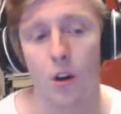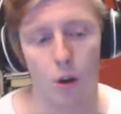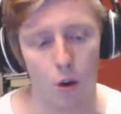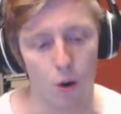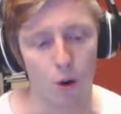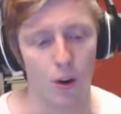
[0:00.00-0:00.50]

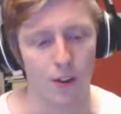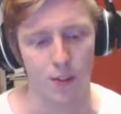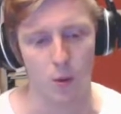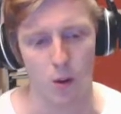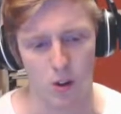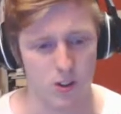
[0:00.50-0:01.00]
or if
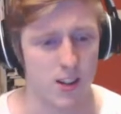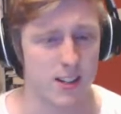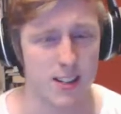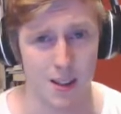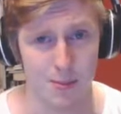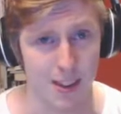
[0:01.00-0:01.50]
you watch that
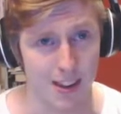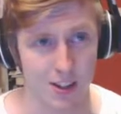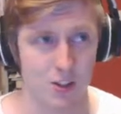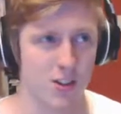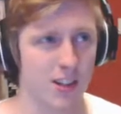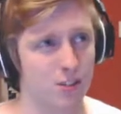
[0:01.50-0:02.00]
time then I
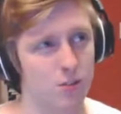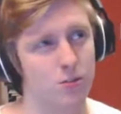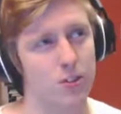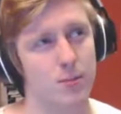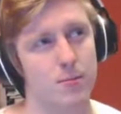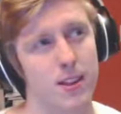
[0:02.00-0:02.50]
tried to
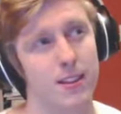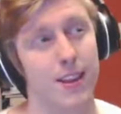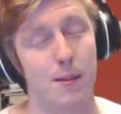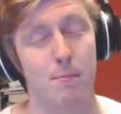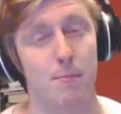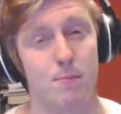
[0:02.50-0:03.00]
stream things
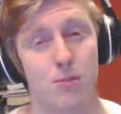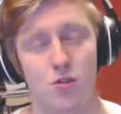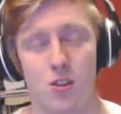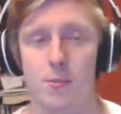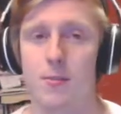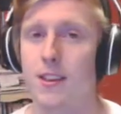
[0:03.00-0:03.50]
like
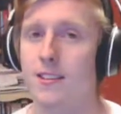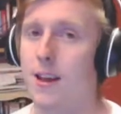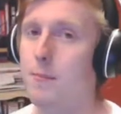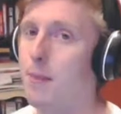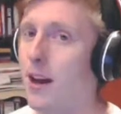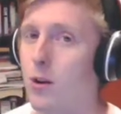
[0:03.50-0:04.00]
stream things
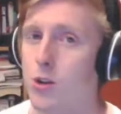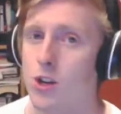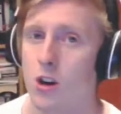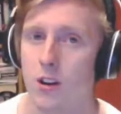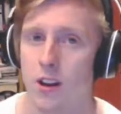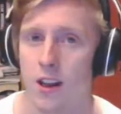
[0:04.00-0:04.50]
like
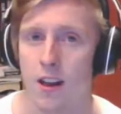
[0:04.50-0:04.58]
Bioshock,